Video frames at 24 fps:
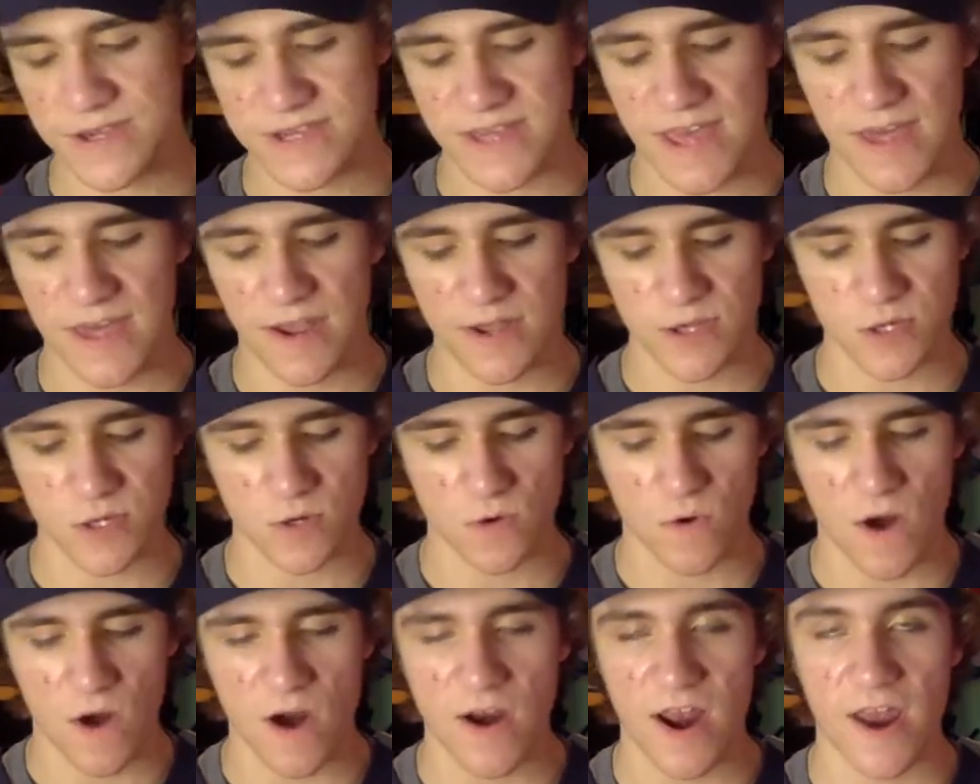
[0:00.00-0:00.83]
And they also
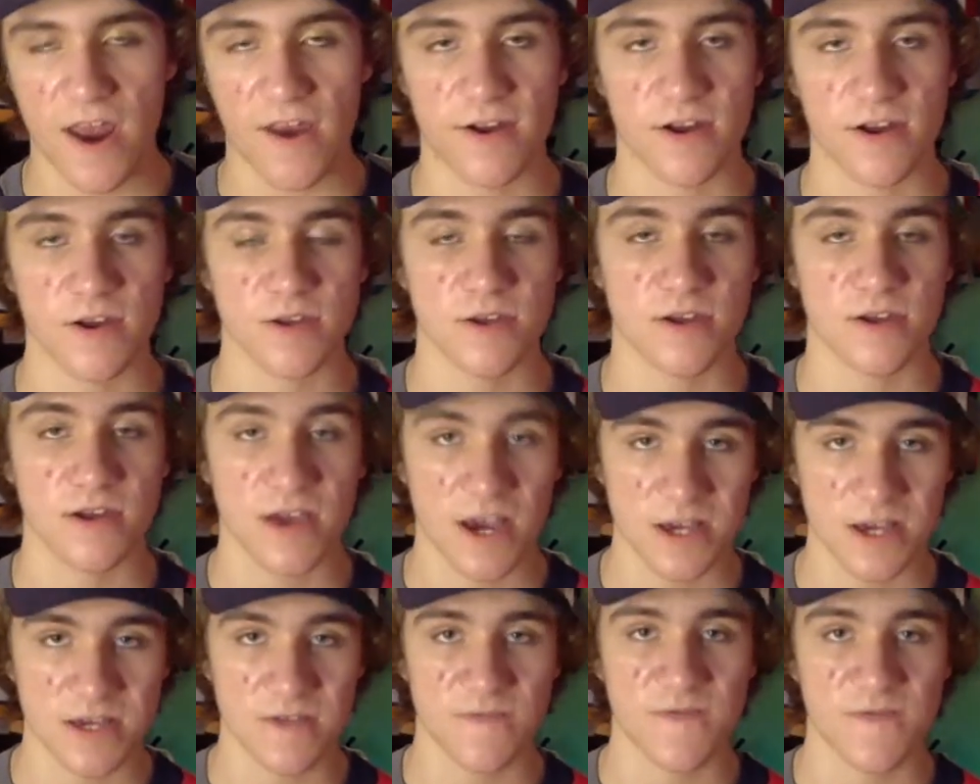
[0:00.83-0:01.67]
acquired Erik
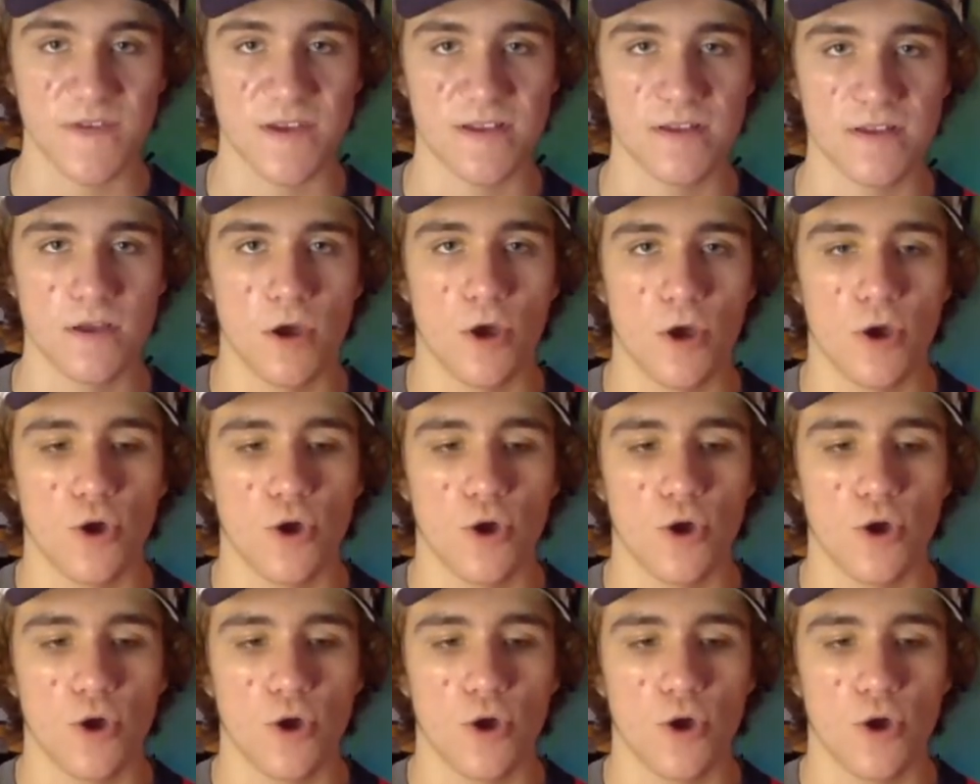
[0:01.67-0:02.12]
Gustafsson,